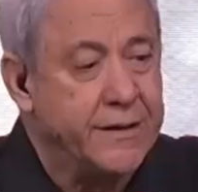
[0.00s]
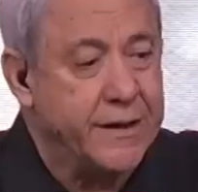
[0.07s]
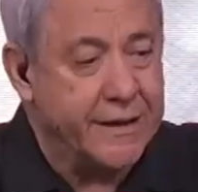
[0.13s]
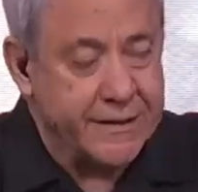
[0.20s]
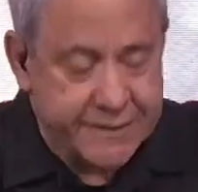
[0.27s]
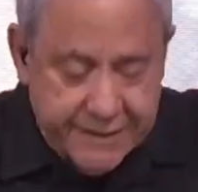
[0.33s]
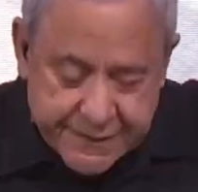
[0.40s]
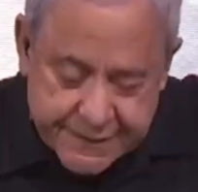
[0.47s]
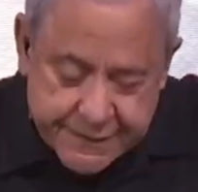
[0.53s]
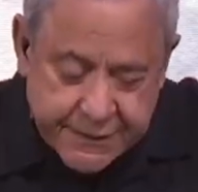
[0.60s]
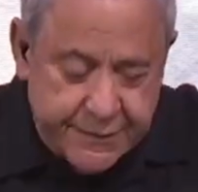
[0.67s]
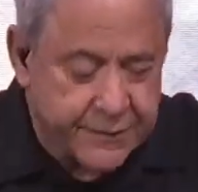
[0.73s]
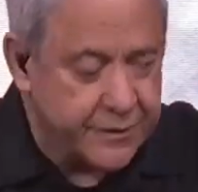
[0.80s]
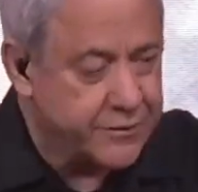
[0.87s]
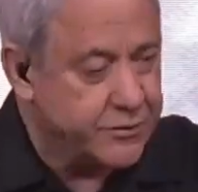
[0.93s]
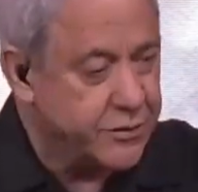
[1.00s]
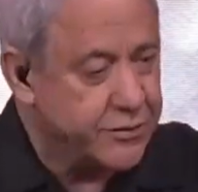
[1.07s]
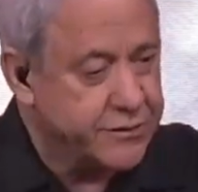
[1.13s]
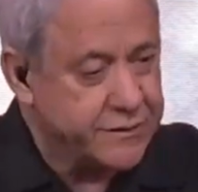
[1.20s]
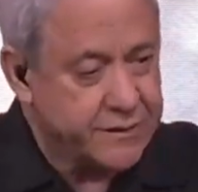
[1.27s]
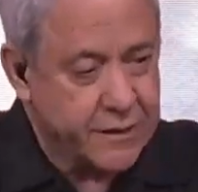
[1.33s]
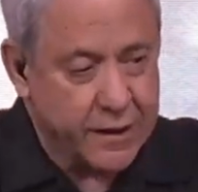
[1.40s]
to get distant. The
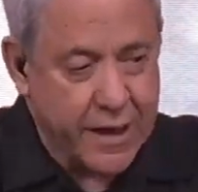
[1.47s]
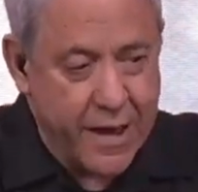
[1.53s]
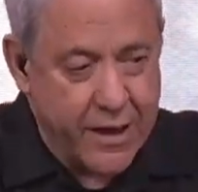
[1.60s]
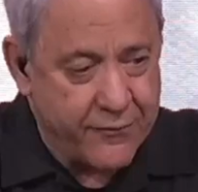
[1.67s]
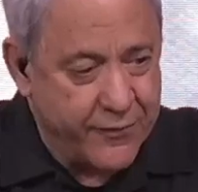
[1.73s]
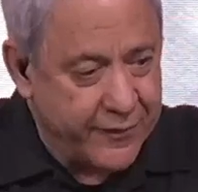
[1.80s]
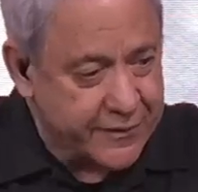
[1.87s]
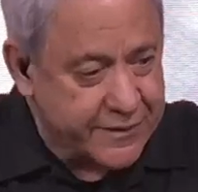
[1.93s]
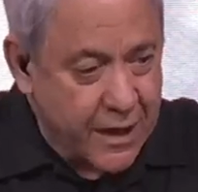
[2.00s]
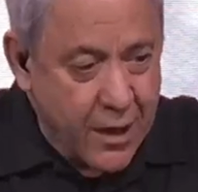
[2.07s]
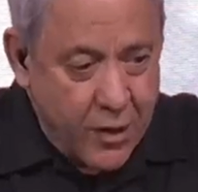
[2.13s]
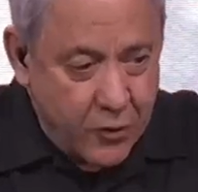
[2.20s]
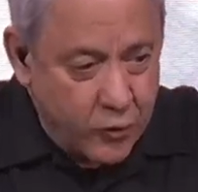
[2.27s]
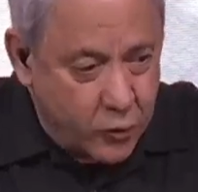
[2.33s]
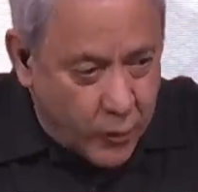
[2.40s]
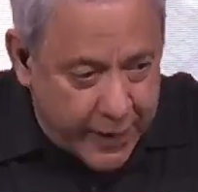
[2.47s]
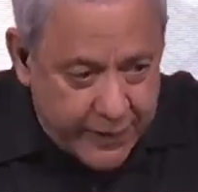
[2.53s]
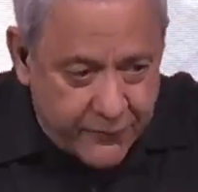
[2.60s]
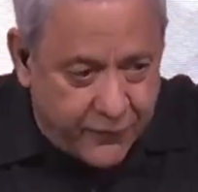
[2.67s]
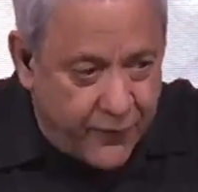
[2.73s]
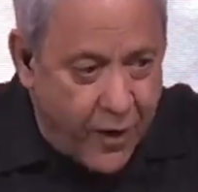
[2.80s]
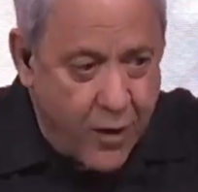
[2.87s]
church is going to have this
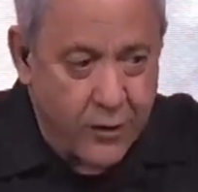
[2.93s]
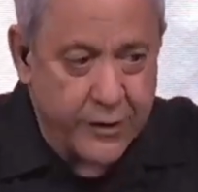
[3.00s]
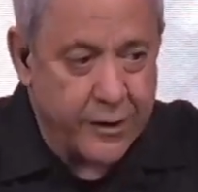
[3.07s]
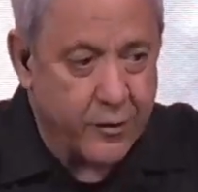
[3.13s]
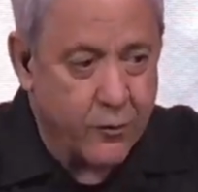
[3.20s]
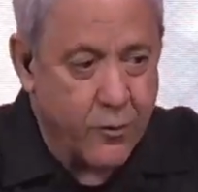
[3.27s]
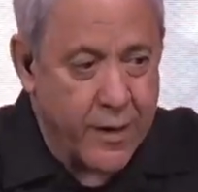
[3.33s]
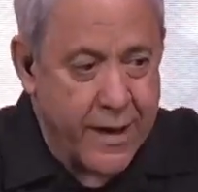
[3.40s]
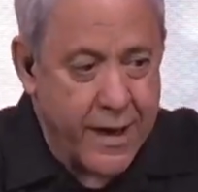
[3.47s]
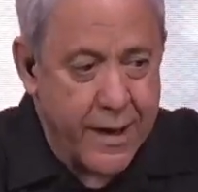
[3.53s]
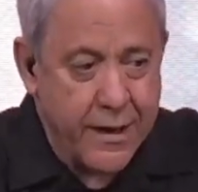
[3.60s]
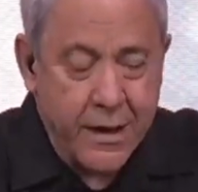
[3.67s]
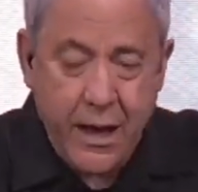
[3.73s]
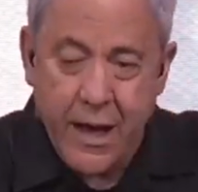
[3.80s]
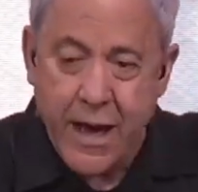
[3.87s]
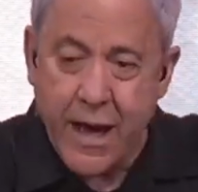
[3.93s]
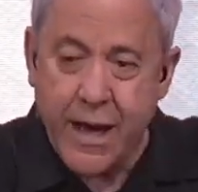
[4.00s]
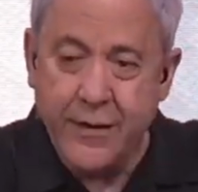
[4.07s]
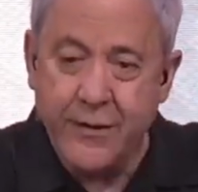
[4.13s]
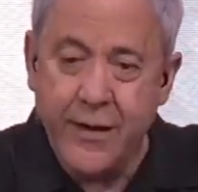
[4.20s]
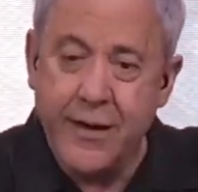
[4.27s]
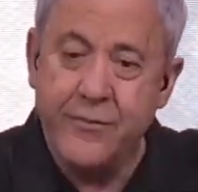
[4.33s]
great falling away,
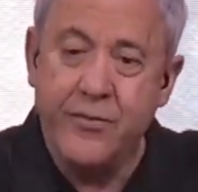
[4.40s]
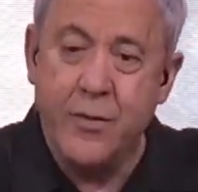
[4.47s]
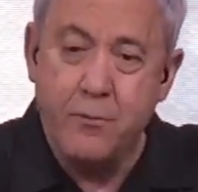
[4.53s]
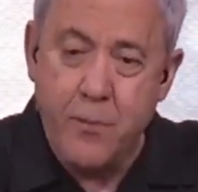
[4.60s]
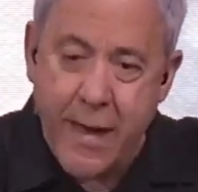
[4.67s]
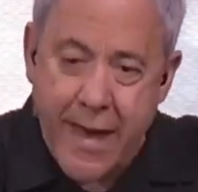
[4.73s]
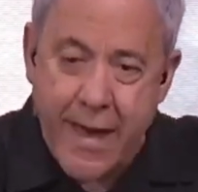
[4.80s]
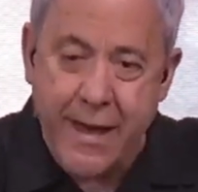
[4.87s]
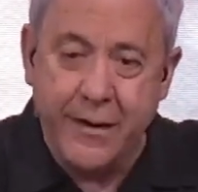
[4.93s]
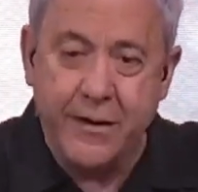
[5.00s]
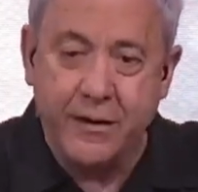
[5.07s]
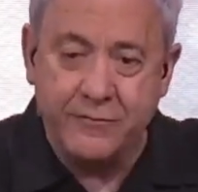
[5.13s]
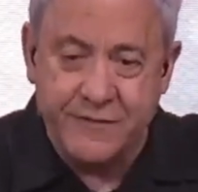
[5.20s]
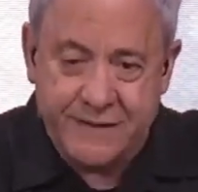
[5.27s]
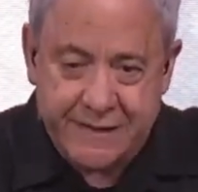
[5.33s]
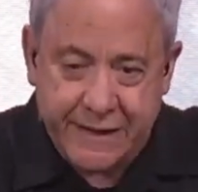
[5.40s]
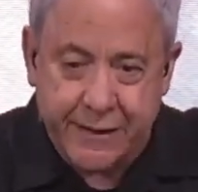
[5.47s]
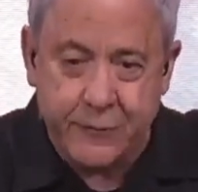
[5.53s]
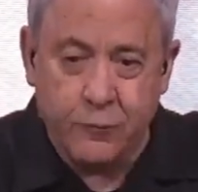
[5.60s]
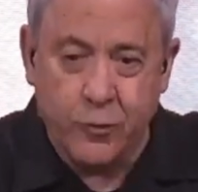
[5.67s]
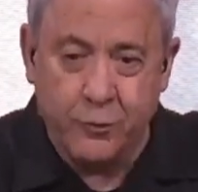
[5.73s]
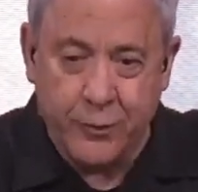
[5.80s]
and then the man of
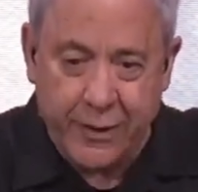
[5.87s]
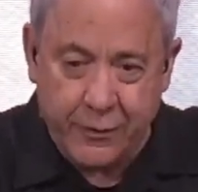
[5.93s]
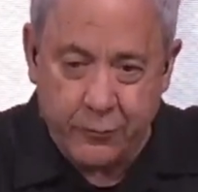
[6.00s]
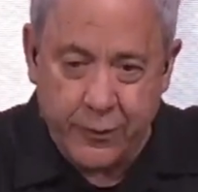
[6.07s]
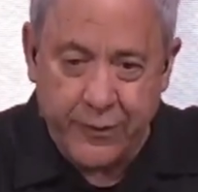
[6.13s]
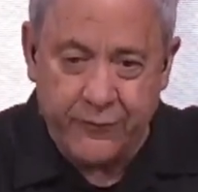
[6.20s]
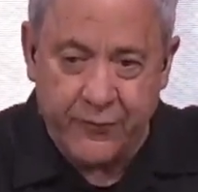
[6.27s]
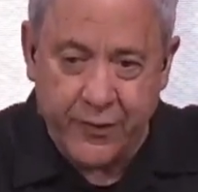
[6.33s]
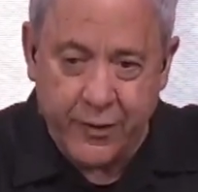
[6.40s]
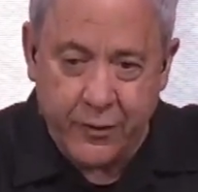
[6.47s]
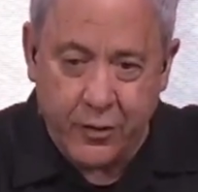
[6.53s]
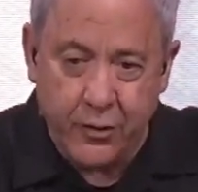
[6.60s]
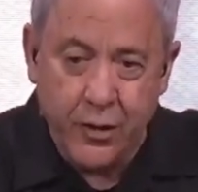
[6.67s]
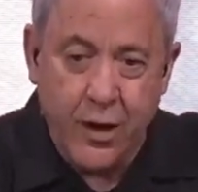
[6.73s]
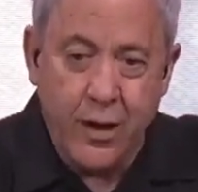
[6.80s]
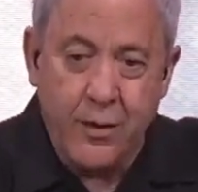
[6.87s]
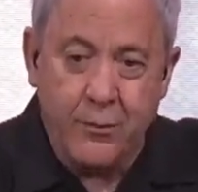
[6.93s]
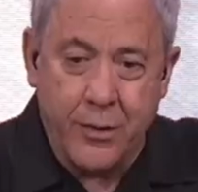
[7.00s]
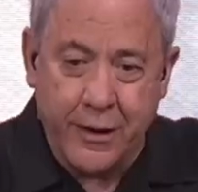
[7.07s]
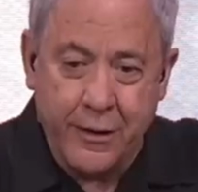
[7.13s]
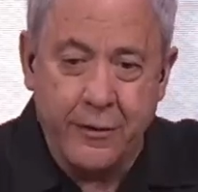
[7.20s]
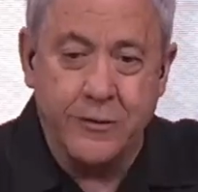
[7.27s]
sin will be revealed.
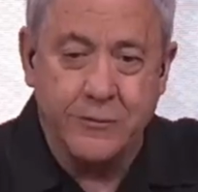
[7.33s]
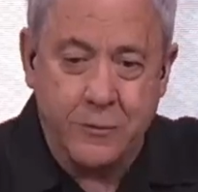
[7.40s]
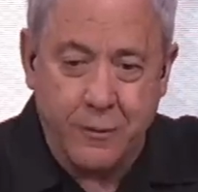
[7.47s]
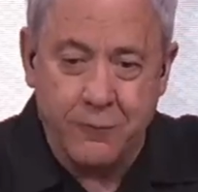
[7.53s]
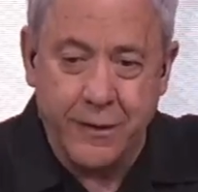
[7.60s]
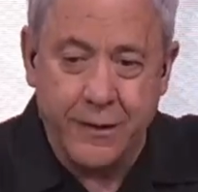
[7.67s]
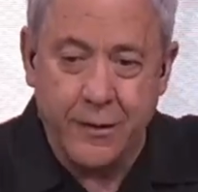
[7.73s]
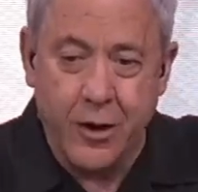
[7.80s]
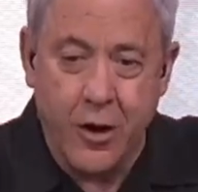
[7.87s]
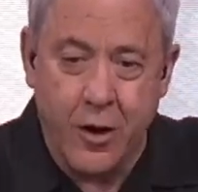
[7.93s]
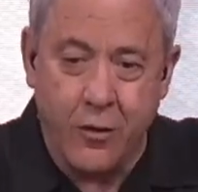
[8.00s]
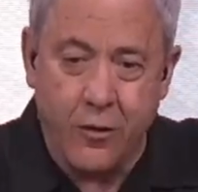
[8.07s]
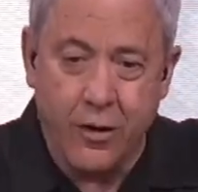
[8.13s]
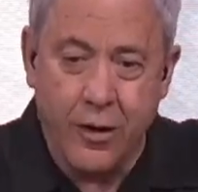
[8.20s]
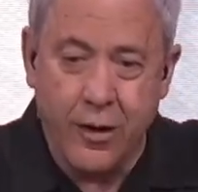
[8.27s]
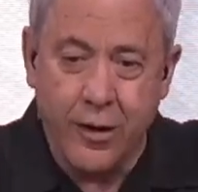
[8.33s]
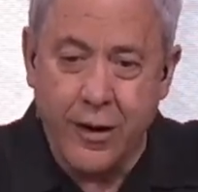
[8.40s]
But here's what we know.